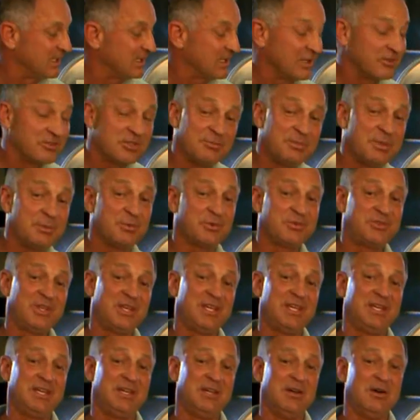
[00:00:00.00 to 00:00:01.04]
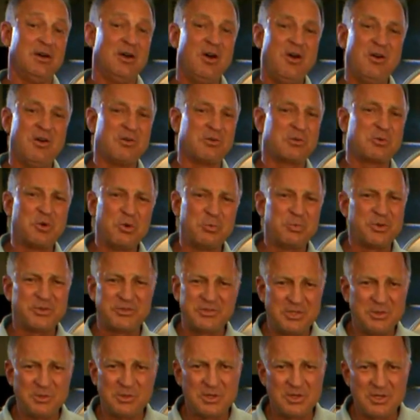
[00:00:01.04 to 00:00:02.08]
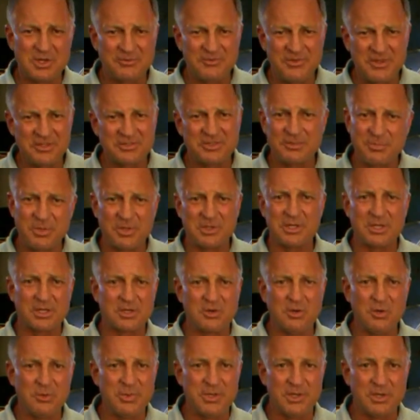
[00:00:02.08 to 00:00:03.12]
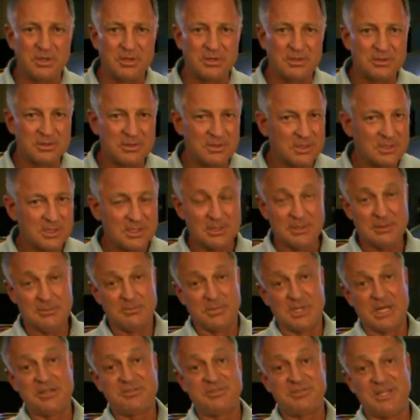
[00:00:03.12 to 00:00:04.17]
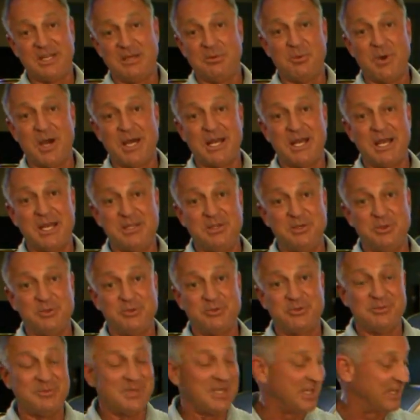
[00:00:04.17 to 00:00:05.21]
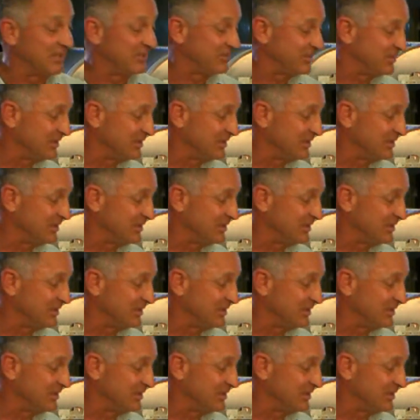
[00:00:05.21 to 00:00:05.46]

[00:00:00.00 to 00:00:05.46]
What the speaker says: Now some people say, oh, grouper is too good a fish to put in a Court-Bouillon. But I say, why not use the best?